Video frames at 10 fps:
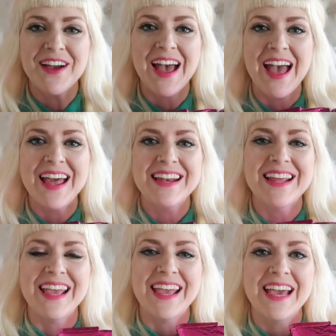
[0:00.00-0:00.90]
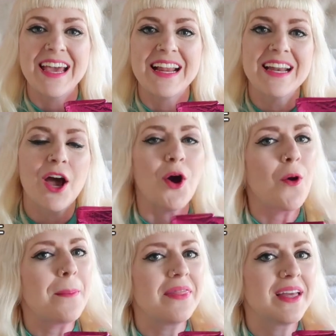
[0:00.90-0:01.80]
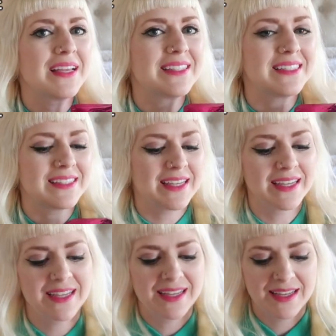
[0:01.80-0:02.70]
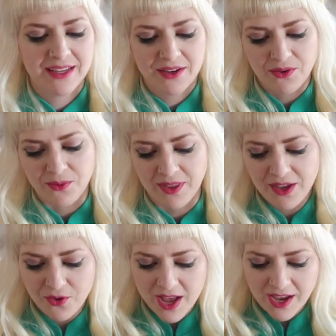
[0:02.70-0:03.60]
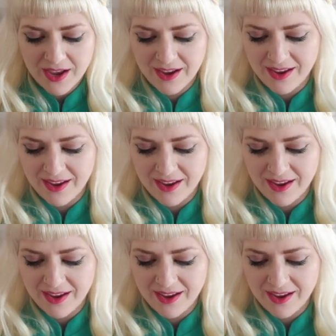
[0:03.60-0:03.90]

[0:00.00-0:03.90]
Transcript: go ahead and open this really quick.